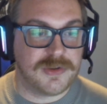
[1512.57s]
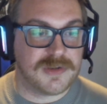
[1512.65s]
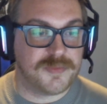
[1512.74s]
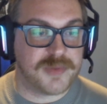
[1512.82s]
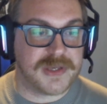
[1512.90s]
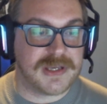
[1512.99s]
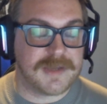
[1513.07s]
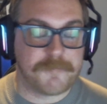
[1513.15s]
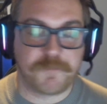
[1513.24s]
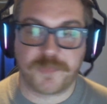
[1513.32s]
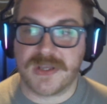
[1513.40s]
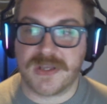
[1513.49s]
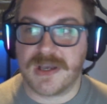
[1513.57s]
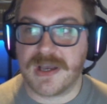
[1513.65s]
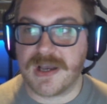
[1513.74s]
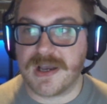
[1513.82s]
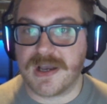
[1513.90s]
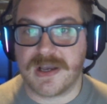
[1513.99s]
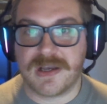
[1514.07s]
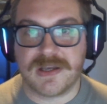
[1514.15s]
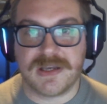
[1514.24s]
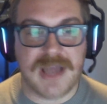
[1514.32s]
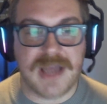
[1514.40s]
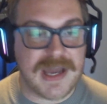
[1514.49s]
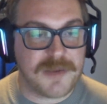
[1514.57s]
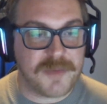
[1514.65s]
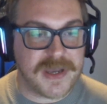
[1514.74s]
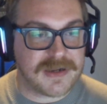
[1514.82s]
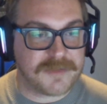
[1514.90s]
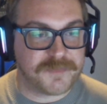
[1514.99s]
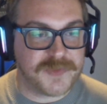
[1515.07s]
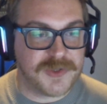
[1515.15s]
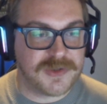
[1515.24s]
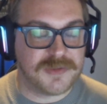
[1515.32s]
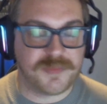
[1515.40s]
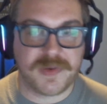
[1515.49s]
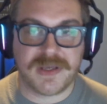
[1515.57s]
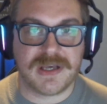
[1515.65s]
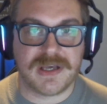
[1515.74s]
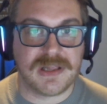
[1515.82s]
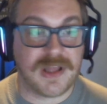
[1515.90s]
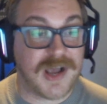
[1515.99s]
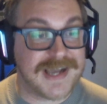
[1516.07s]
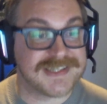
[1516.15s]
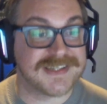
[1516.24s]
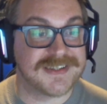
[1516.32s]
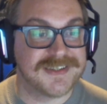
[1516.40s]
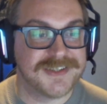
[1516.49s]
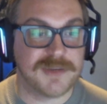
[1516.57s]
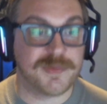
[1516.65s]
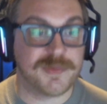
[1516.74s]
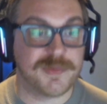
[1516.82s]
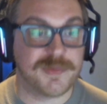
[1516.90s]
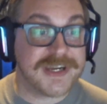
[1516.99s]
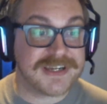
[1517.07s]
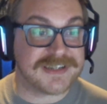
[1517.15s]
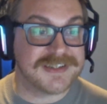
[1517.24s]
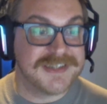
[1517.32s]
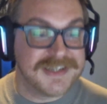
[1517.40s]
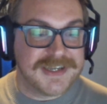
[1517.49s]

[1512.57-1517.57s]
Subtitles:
You could be an animator, you could be a lighter, you could be a rigger,